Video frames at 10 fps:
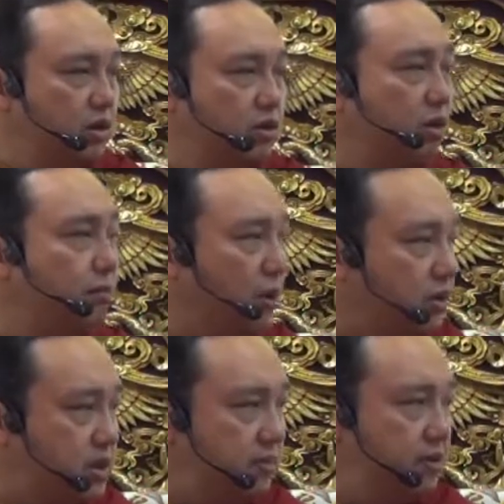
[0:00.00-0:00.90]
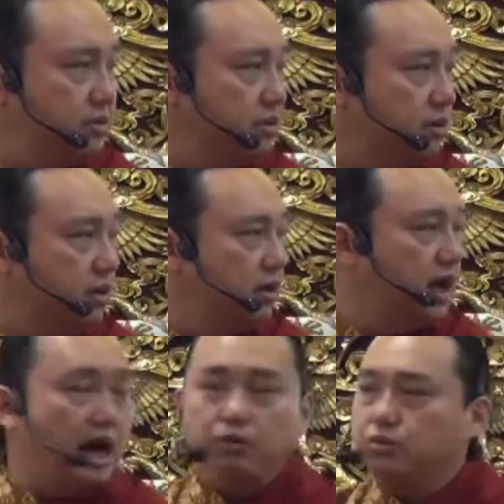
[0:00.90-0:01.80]
Not possible.
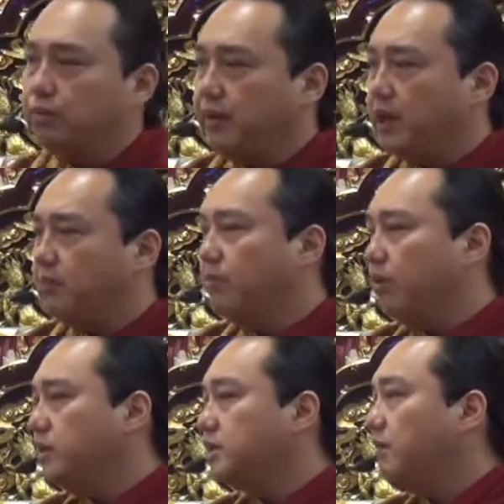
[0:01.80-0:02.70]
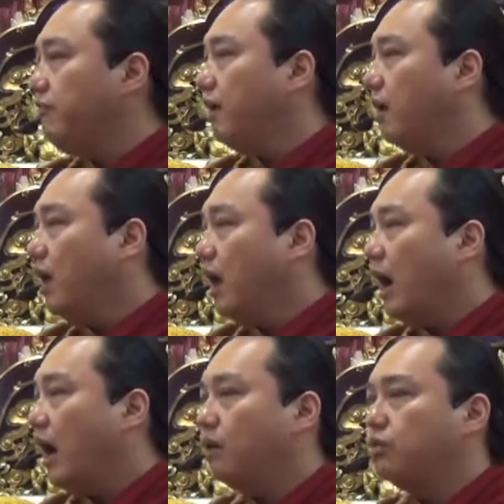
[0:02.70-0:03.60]
How to become bodhisattva?
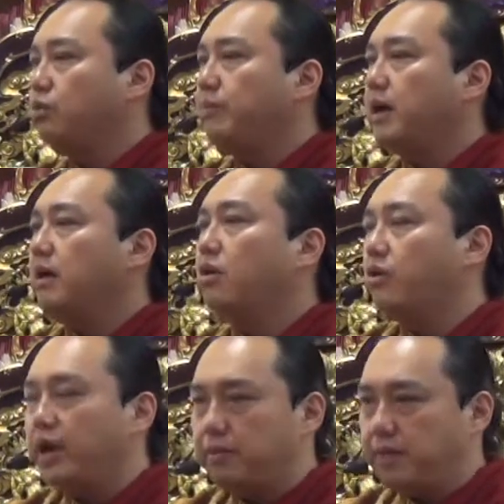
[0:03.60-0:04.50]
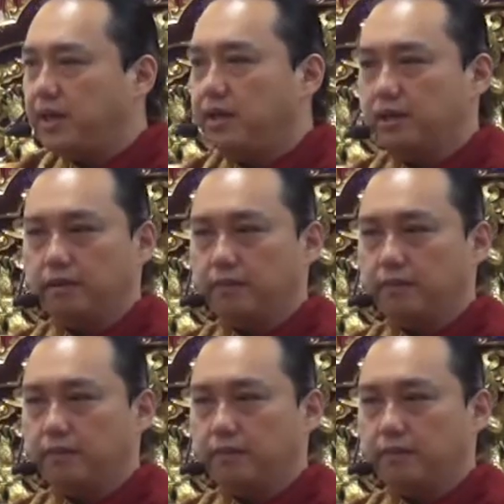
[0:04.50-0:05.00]
How to become great being?